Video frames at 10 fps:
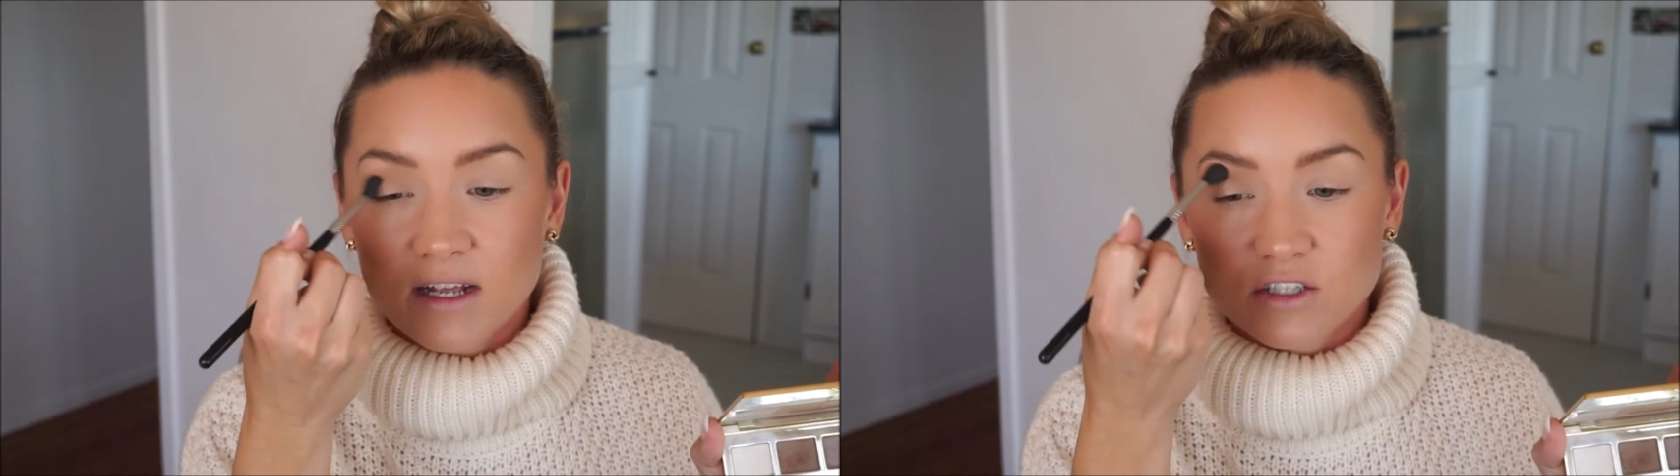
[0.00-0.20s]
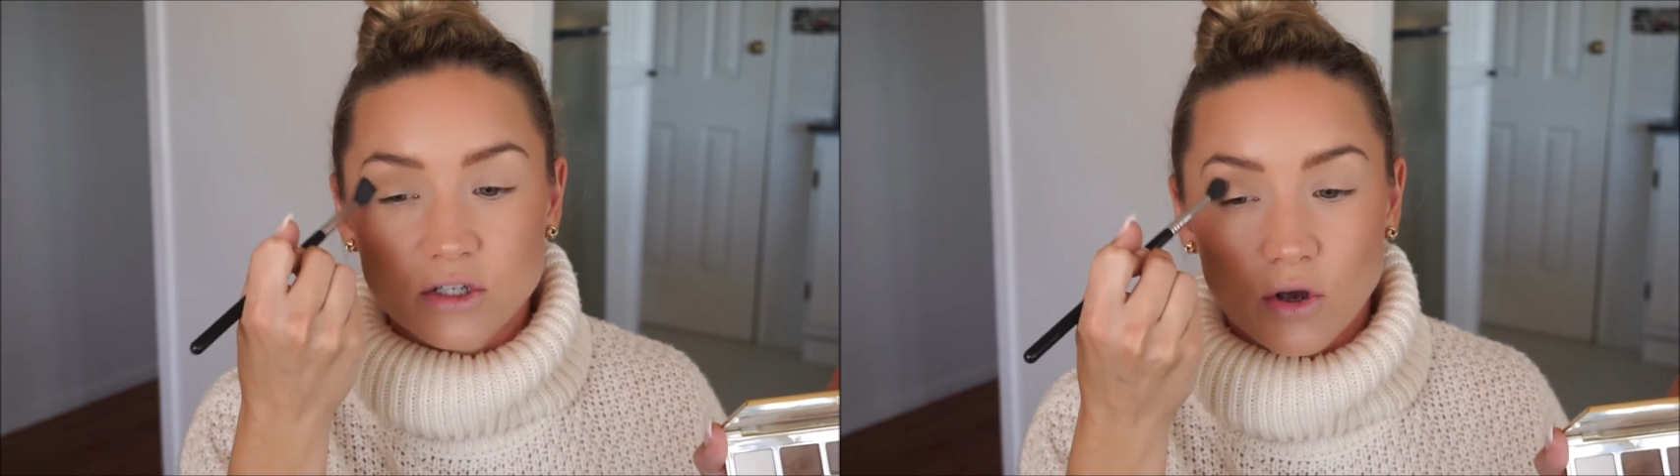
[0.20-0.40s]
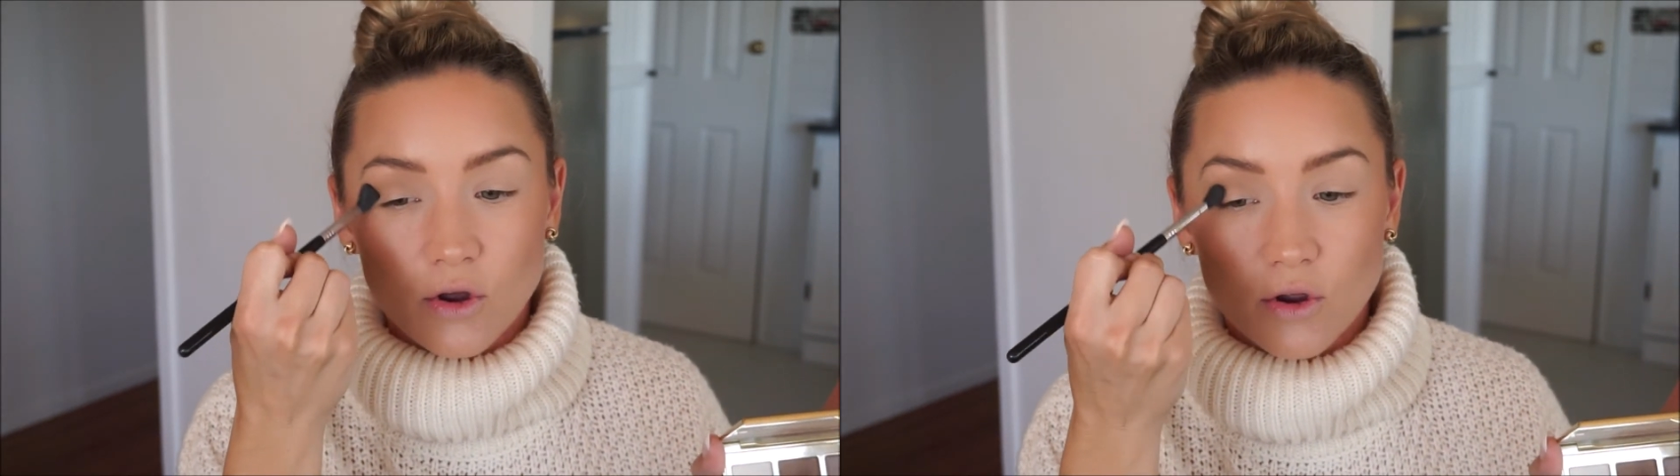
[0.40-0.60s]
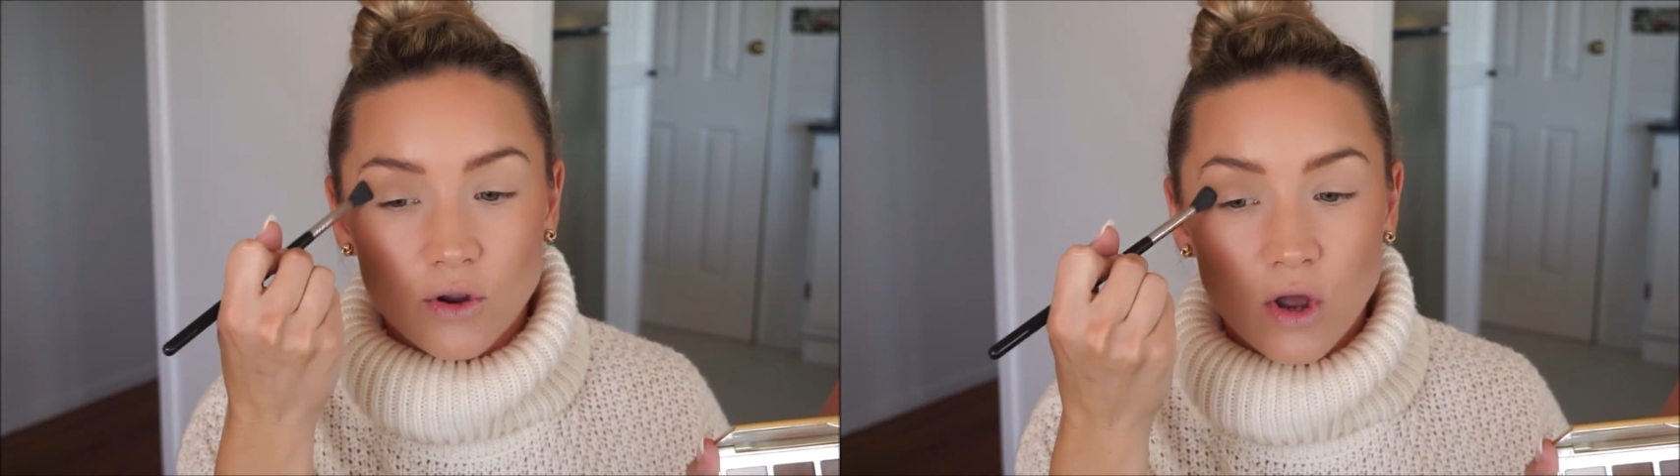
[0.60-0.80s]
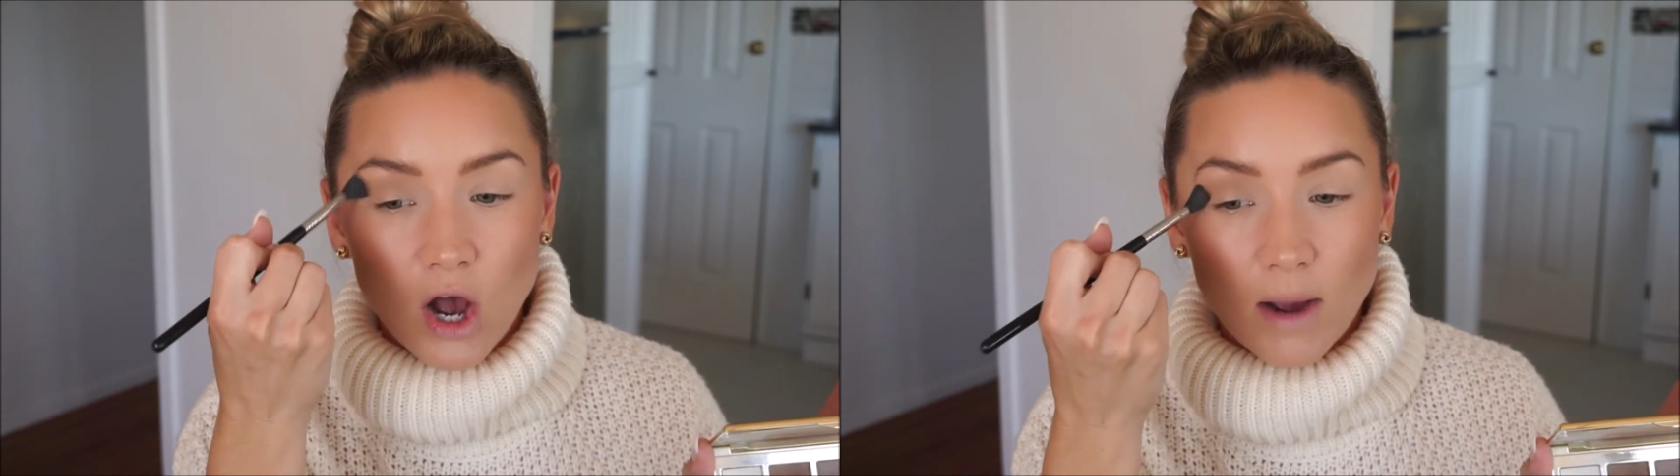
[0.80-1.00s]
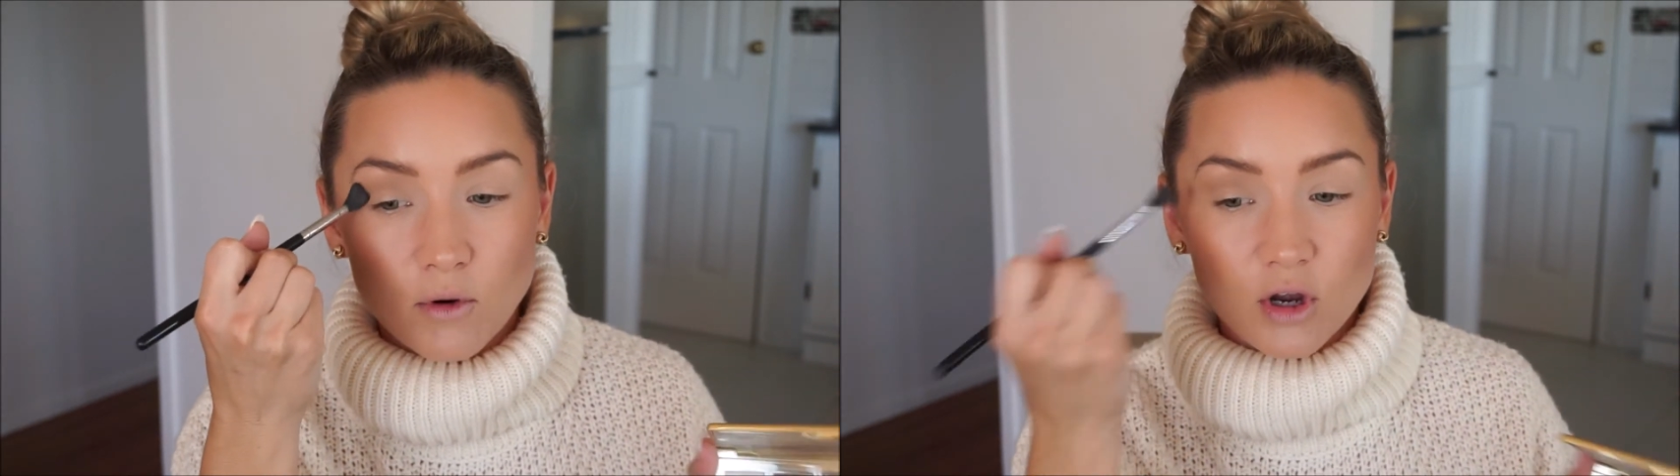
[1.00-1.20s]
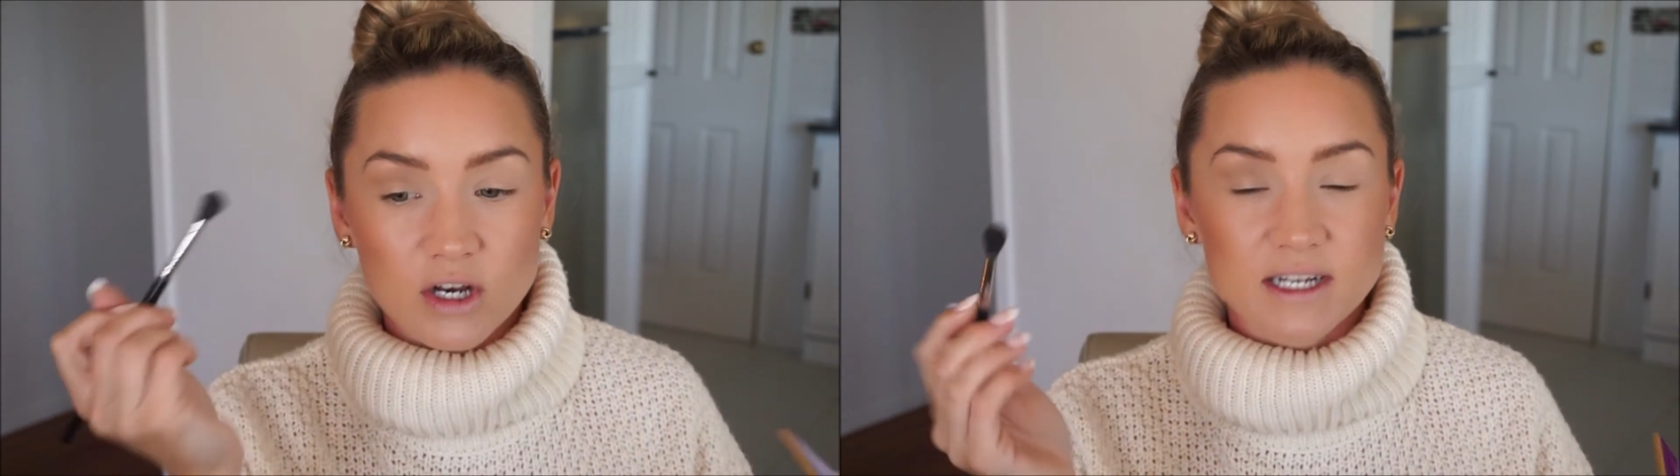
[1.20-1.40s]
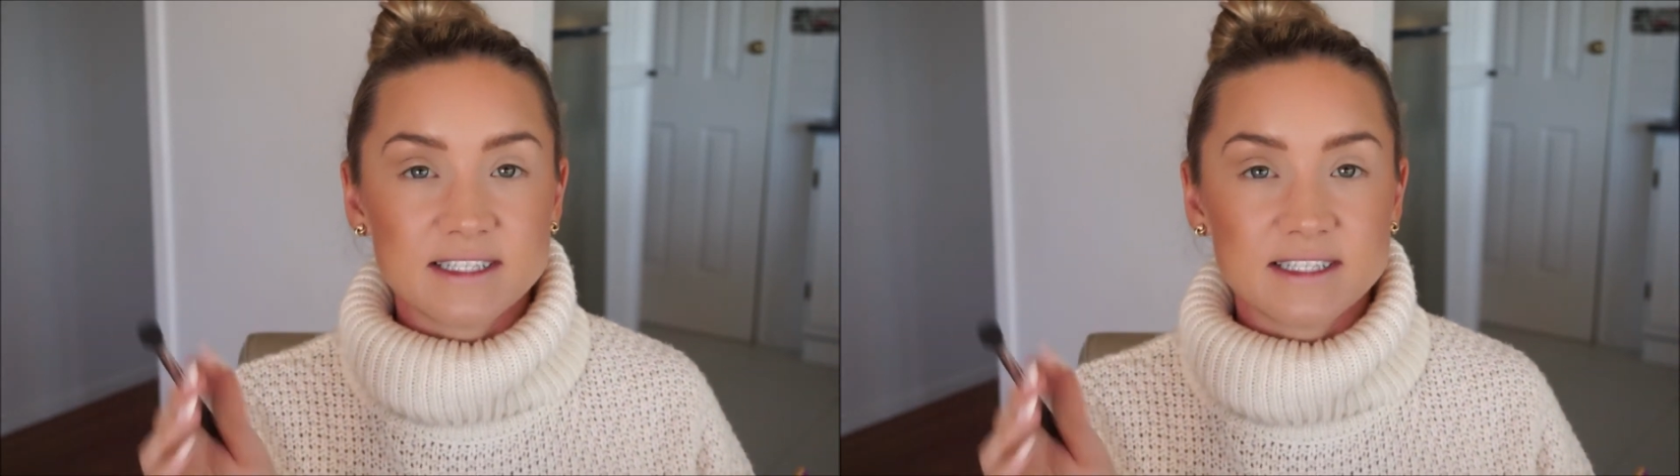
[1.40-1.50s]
so I'm not going to